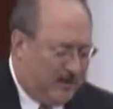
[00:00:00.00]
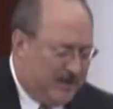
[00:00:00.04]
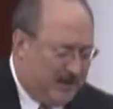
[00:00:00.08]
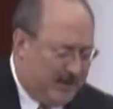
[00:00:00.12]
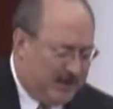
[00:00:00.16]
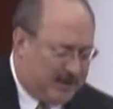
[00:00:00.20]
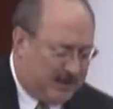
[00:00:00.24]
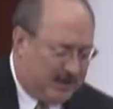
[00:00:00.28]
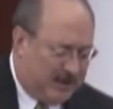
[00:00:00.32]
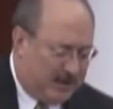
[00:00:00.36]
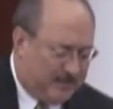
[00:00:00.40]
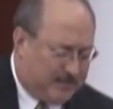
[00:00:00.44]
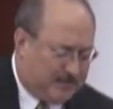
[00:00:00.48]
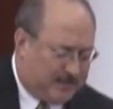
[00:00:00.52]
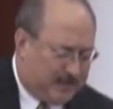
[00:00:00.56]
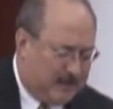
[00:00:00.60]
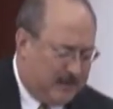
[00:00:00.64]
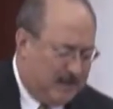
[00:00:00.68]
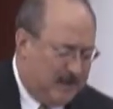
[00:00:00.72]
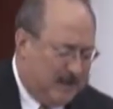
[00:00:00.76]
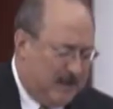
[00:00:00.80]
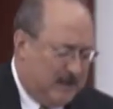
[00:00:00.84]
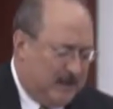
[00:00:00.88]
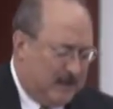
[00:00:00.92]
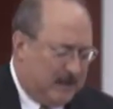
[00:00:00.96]
to be tipped.
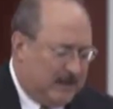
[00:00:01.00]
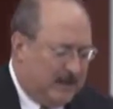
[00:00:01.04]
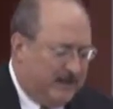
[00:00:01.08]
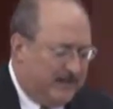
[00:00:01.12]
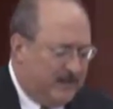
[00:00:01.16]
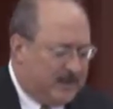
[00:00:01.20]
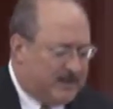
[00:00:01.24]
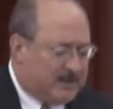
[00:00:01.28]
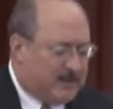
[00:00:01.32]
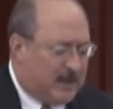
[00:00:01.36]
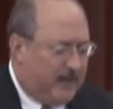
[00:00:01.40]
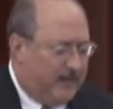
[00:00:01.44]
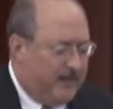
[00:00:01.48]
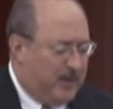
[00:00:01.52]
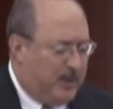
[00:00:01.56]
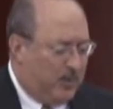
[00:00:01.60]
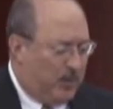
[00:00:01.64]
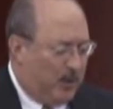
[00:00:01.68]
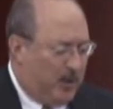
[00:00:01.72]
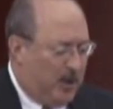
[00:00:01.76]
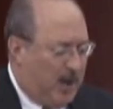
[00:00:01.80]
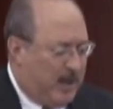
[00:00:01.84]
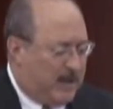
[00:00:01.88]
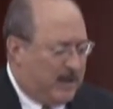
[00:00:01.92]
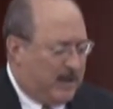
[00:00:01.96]
Given this government
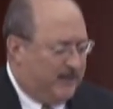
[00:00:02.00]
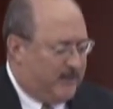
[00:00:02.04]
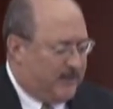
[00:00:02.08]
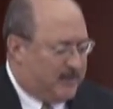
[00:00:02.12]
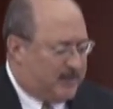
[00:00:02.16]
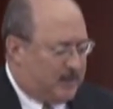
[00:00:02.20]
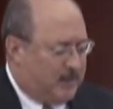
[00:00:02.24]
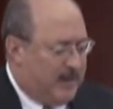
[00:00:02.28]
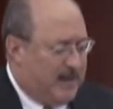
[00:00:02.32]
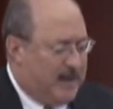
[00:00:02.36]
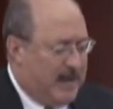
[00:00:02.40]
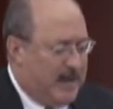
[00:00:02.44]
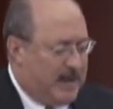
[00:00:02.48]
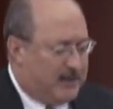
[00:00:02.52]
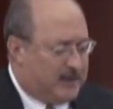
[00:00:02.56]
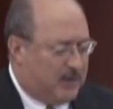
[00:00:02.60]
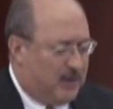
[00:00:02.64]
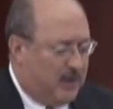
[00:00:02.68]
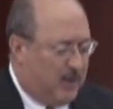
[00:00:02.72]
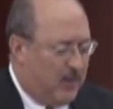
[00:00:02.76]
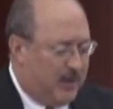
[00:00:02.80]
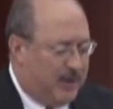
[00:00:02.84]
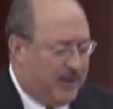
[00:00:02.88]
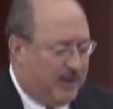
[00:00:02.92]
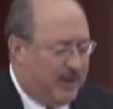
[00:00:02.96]
will not give a straight answer
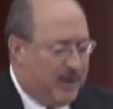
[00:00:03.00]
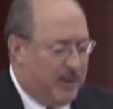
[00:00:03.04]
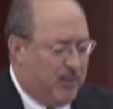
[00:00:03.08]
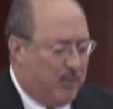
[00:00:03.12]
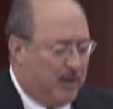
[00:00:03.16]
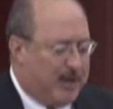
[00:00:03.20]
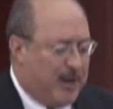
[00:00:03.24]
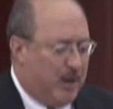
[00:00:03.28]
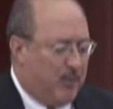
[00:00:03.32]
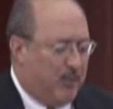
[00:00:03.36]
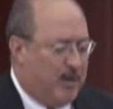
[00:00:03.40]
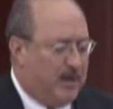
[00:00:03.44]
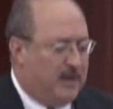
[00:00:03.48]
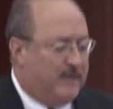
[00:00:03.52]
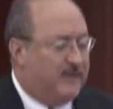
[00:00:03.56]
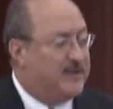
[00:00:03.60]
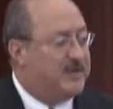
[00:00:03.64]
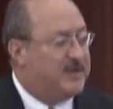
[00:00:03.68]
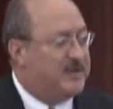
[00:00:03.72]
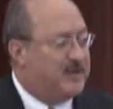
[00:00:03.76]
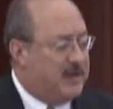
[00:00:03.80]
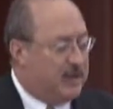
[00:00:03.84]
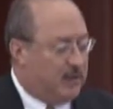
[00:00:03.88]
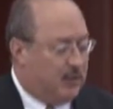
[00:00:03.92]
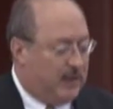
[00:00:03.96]
on whether they will get rid of the
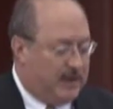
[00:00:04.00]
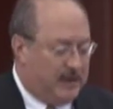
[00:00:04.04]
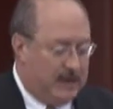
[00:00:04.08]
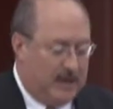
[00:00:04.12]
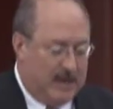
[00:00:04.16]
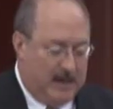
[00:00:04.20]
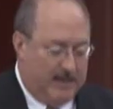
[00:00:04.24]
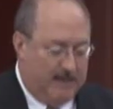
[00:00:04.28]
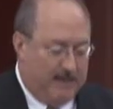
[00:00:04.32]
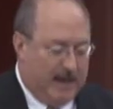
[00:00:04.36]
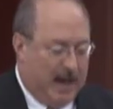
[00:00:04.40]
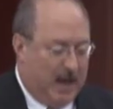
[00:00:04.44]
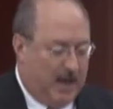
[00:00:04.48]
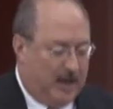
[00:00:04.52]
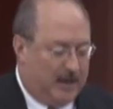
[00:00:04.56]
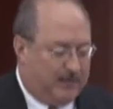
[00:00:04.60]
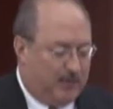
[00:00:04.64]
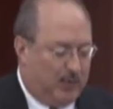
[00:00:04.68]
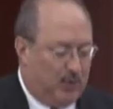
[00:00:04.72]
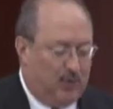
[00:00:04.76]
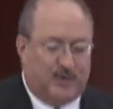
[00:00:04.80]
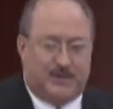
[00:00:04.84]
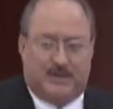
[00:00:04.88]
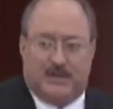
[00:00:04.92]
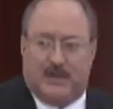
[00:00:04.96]
secret ballot
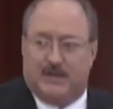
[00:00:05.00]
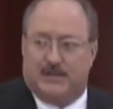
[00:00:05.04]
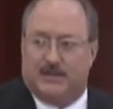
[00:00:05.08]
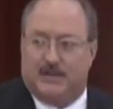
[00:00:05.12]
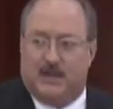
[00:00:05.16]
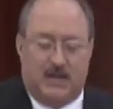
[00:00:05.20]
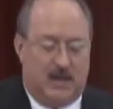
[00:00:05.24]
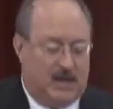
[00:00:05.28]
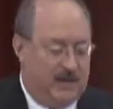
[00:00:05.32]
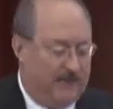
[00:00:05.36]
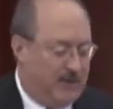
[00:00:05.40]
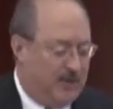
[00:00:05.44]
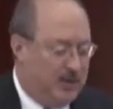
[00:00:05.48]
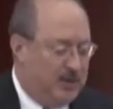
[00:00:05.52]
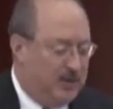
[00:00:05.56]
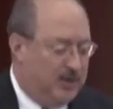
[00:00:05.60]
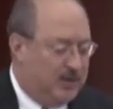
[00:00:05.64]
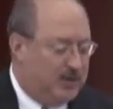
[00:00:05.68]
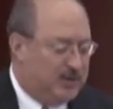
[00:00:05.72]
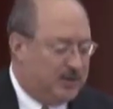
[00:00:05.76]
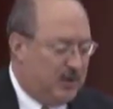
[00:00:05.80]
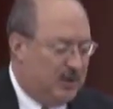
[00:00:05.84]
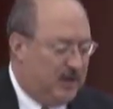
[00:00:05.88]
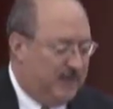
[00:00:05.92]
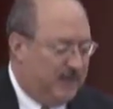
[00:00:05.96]
process for
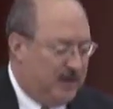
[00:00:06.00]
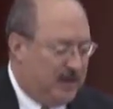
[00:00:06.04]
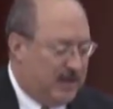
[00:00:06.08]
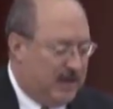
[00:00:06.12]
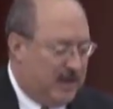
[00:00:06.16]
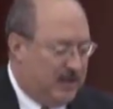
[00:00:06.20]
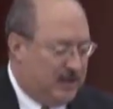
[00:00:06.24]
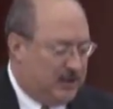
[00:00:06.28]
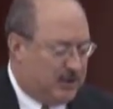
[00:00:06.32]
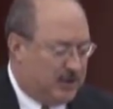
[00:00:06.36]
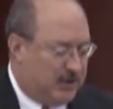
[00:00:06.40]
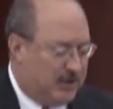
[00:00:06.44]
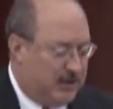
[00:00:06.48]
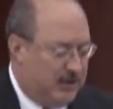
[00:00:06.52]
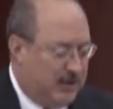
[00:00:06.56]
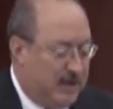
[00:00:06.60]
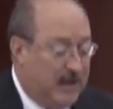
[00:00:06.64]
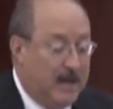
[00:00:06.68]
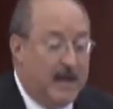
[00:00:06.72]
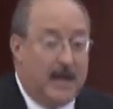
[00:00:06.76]
union certification,